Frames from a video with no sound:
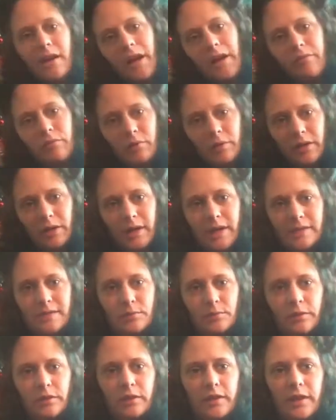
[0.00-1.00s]
everyone,
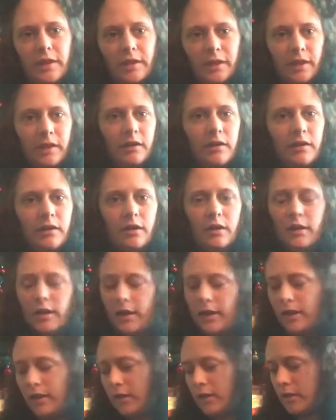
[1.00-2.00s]
Ace of Wonderland here,
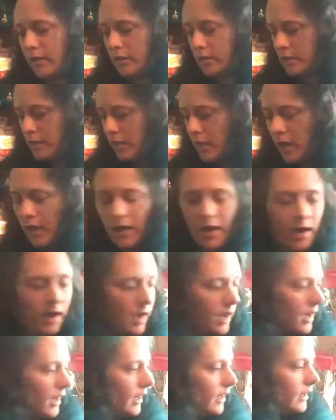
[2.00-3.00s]
and
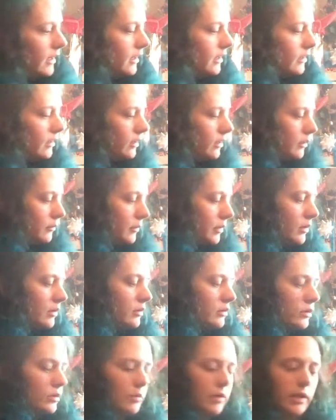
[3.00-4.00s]
I am
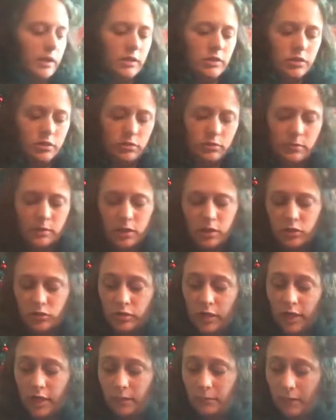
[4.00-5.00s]
going to be
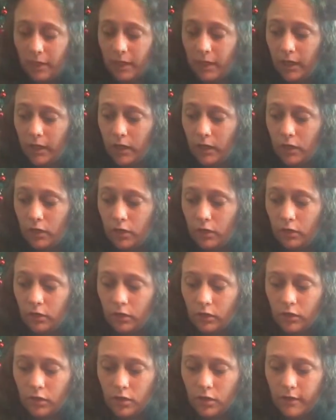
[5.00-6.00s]
straightening my hair
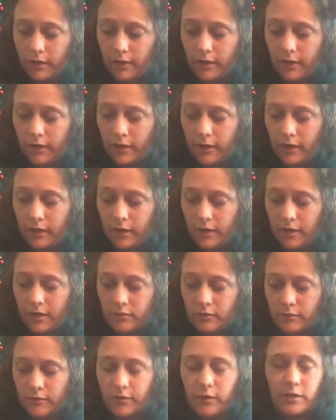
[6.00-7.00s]

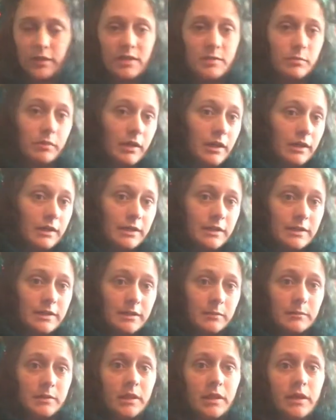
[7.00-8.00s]
and reviewing this product at the
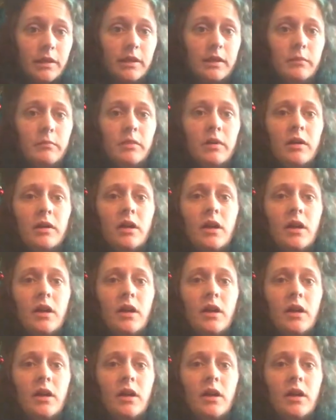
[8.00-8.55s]
same time.